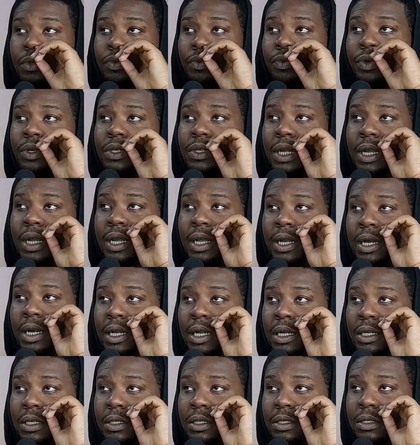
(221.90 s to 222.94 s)
Rhode
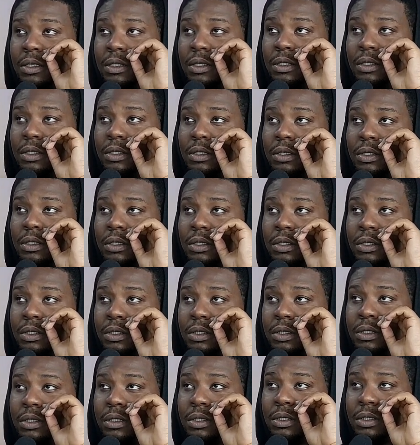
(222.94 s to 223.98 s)
Island.
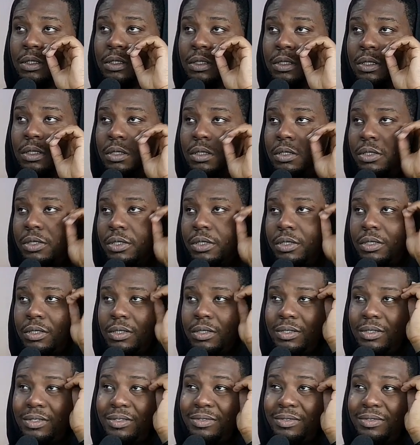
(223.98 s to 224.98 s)
Oh shit.